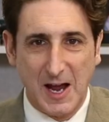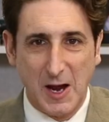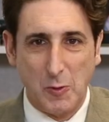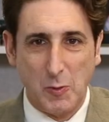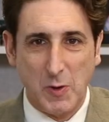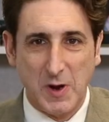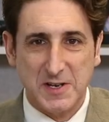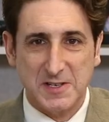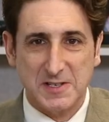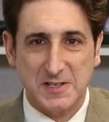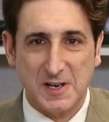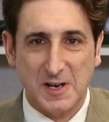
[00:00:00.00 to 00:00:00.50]
I
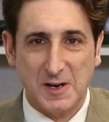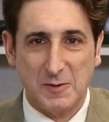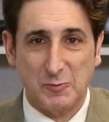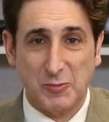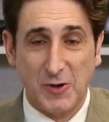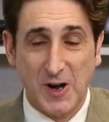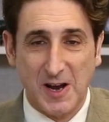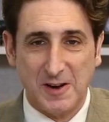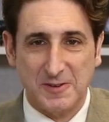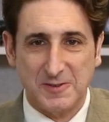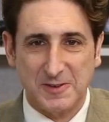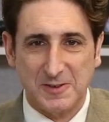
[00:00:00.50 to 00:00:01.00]
went to
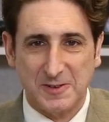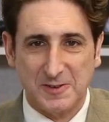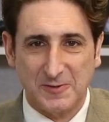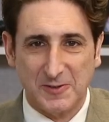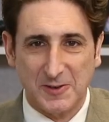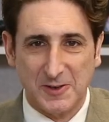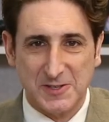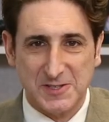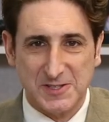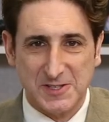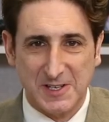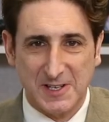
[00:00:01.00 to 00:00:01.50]
Brown
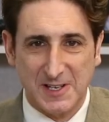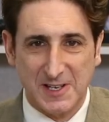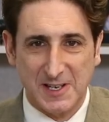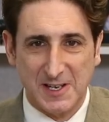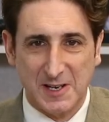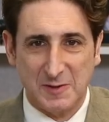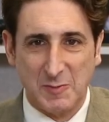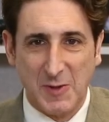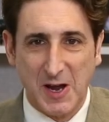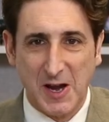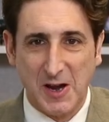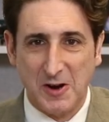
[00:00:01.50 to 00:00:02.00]

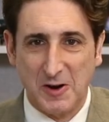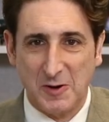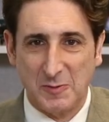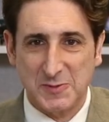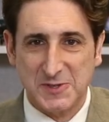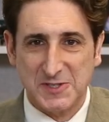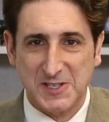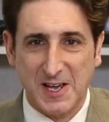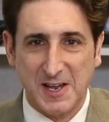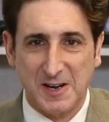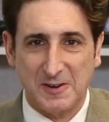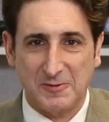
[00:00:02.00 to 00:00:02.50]
University in my
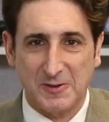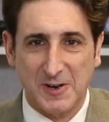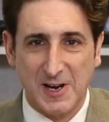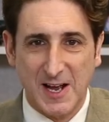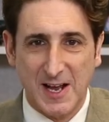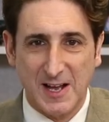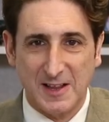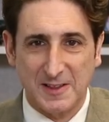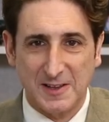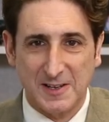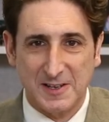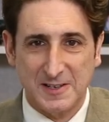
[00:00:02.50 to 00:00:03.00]
home state of Rhode
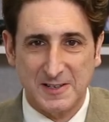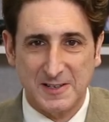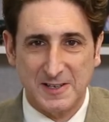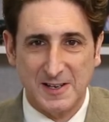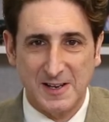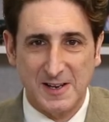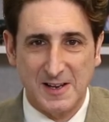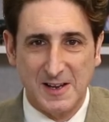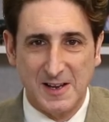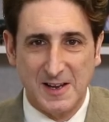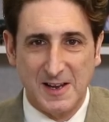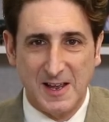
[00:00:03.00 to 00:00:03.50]
Island,
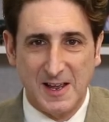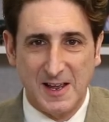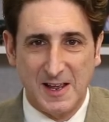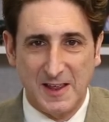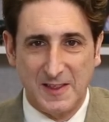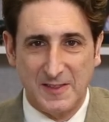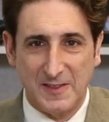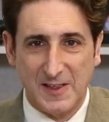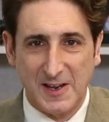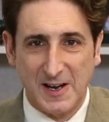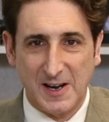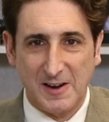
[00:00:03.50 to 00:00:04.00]

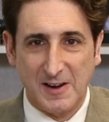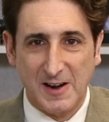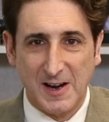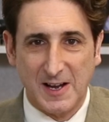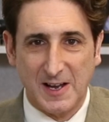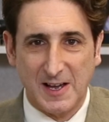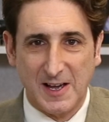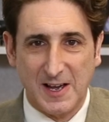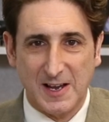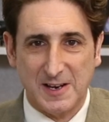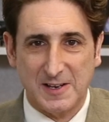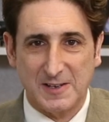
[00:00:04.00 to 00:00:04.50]
and there I
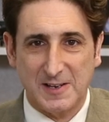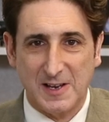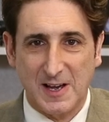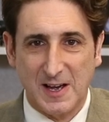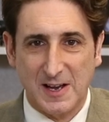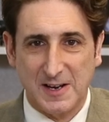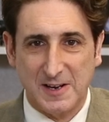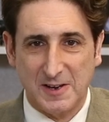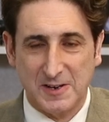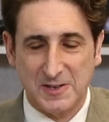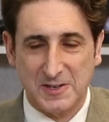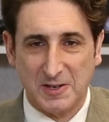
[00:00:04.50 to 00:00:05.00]
got
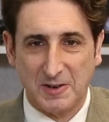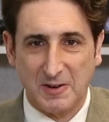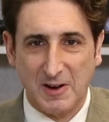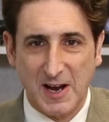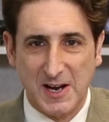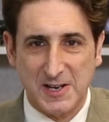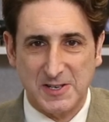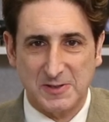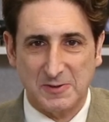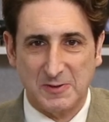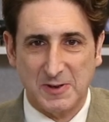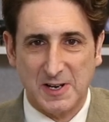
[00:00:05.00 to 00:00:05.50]
an
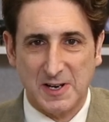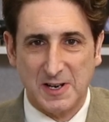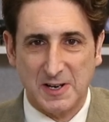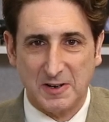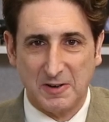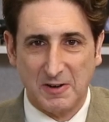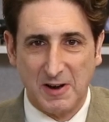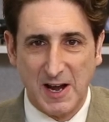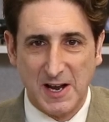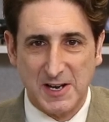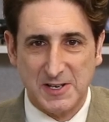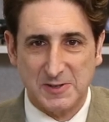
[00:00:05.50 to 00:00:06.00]
undergraduate, a
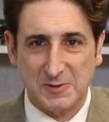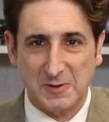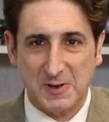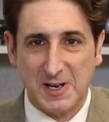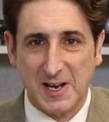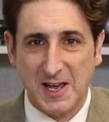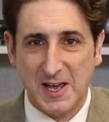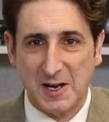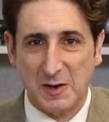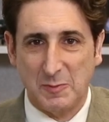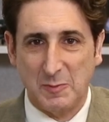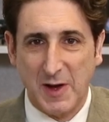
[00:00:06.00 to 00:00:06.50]

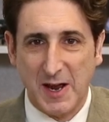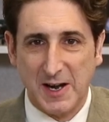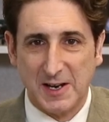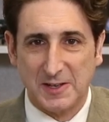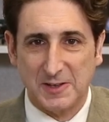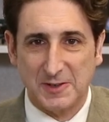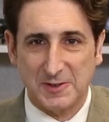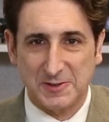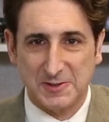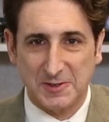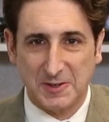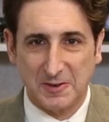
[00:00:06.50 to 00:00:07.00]
graduate, and a
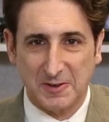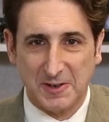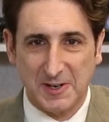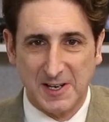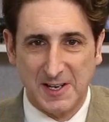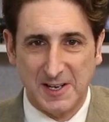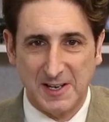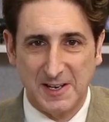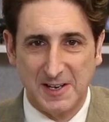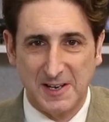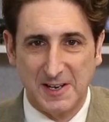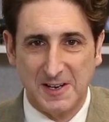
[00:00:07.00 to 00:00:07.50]
medical
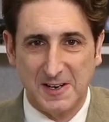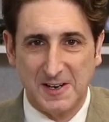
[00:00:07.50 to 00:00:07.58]
degree.